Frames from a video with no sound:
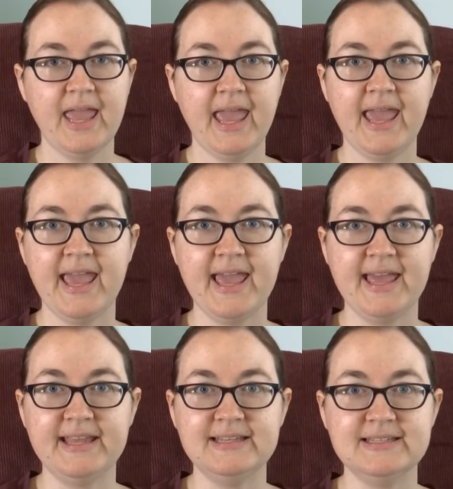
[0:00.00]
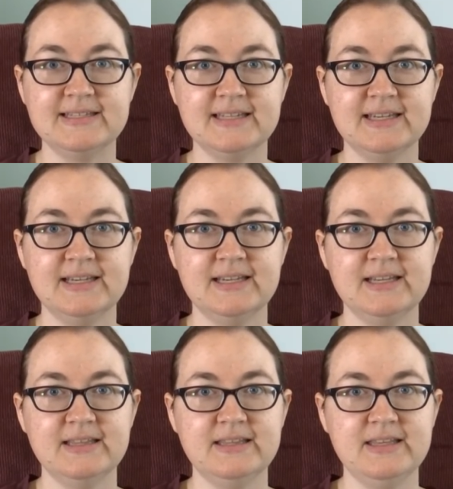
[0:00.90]
And
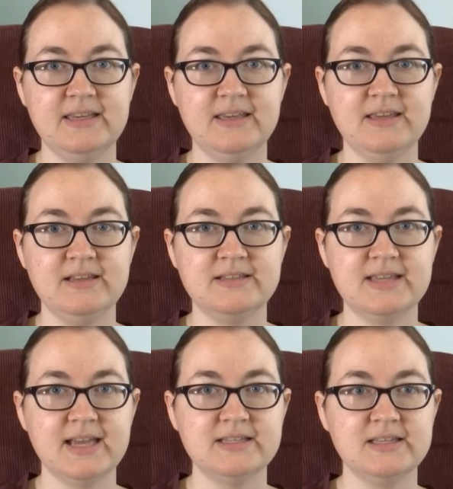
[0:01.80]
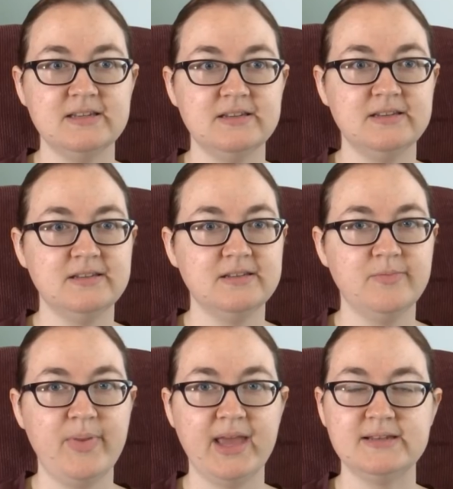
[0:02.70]
the Saxon
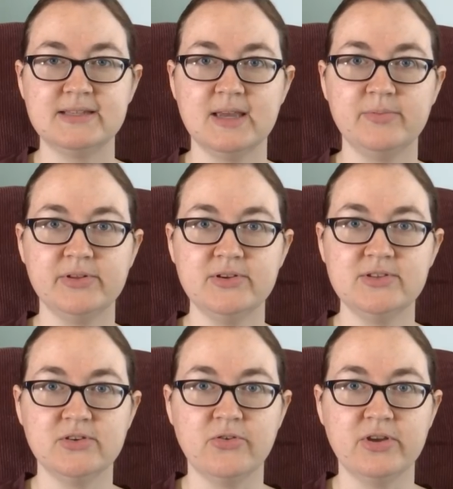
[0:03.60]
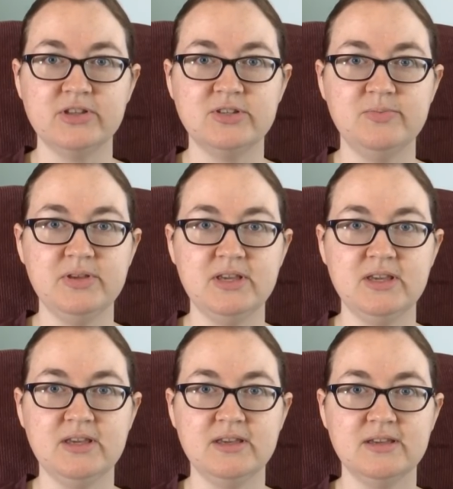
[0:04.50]
band samplers are going to
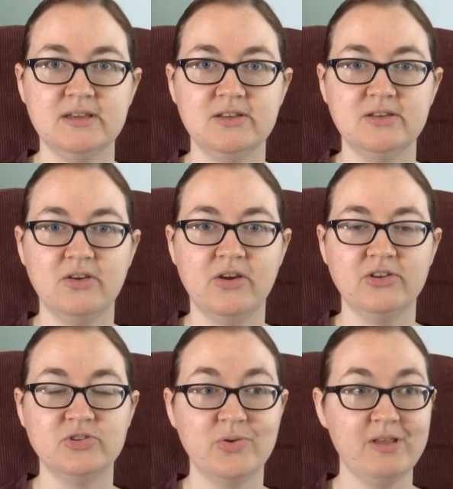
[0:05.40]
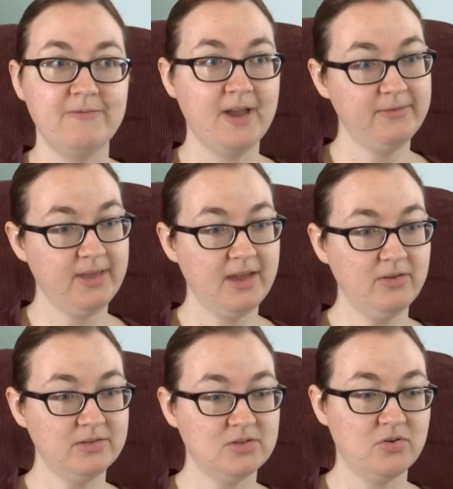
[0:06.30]
be on 25
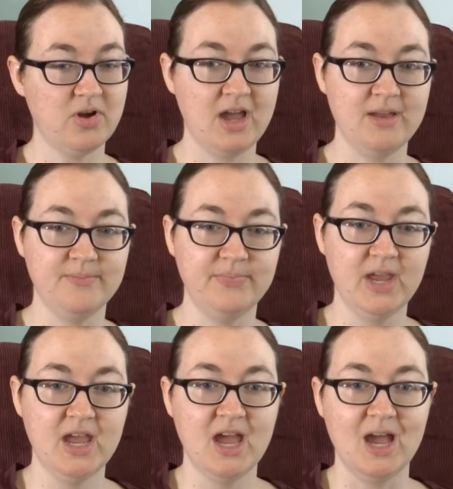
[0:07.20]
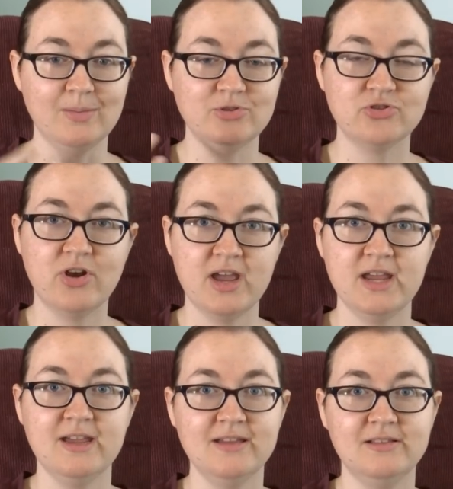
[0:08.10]
count. So I'm
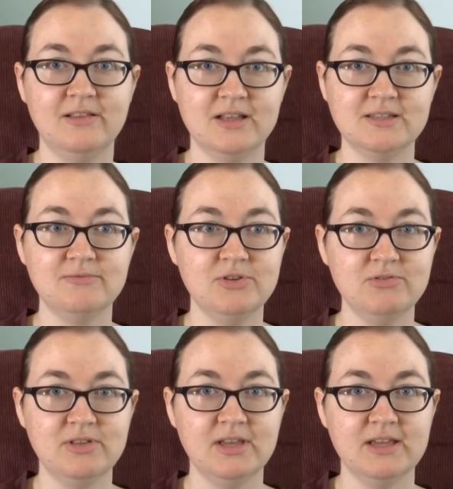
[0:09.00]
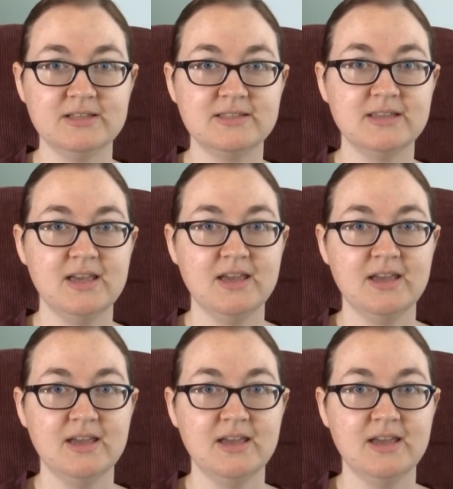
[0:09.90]
trying lots of new things.